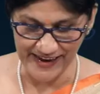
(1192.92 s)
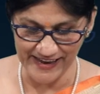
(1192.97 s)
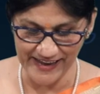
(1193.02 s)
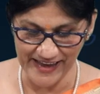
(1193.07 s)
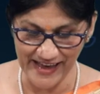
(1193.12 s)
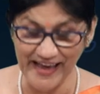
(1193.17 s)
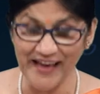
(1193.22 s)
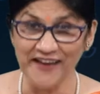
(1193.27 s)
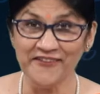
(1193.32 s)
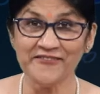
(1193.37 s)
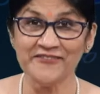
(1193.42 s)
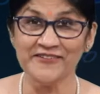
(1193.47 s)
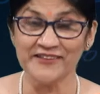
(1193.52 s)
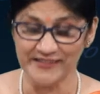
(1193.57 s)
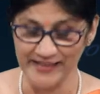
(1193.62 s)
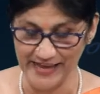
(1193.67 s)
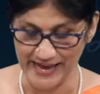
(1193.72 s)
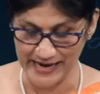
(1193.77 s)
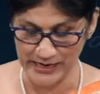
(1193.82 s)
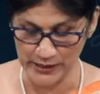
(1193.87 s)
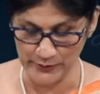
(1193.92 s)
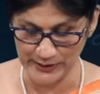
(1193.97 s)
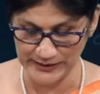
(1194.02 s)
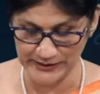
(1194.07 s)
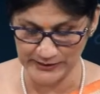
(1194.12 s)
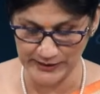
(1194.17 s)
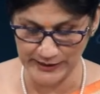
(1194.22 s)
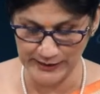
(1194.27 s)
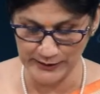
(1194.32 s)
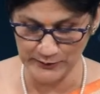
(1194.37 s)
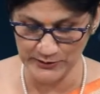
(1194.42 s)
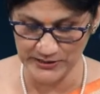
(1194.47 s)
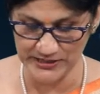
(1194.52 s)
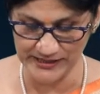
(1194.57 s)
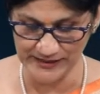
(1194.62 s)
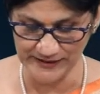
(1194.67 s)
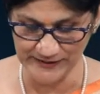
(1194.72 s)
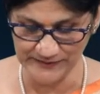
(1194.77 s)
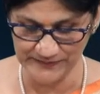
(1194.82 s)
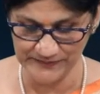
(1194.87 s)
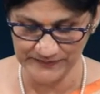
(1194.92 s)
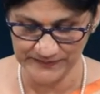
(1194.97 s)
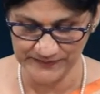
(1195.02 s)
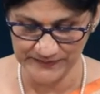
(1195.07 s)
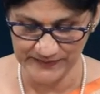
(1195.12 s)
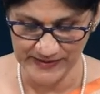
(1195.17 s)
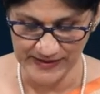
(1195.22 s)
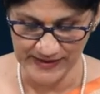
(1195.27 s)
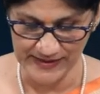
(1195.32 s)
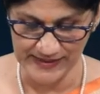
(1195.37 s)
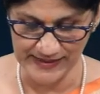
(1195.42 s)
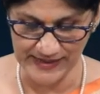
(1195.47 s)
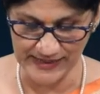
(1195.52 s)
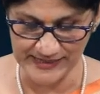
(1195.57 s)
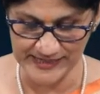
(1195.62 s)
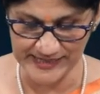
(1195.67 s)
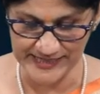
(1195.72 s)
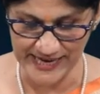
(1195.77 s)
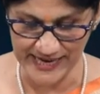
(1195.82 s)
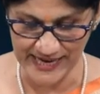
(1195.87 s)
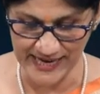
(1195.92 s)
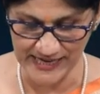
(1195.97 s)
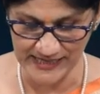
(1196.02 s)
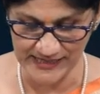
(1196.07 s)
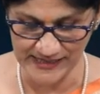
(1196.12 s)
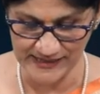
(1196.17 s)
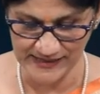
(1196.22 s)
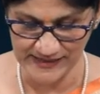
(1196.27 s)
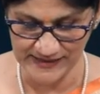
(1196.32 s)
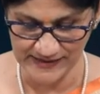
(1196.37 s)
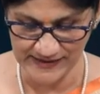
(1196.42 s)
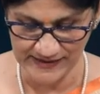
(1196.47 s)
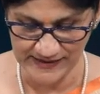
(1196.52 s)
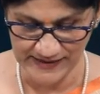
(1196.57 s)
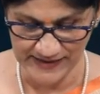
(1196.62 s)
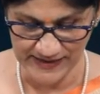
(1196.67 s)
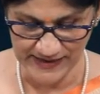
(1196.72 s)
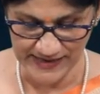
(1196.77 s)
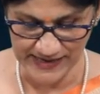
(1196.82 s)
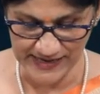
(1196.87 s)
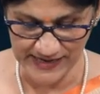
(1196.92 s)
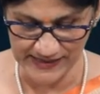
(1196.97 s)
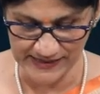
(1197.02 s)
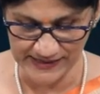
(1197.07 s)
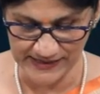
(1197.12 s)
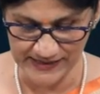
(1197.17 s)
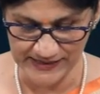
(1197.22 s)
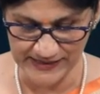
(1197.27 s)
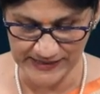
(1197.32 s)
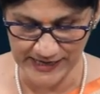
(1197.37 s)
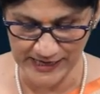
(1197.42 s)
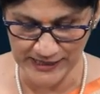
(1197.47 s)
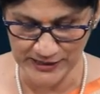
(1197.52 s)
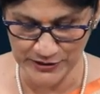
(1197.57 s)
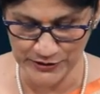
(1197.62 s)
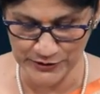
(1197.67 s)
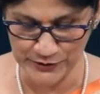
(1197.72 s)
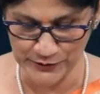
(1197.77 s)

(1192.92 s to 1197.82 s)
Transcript: I have the NaOH solution. Let's take it in the test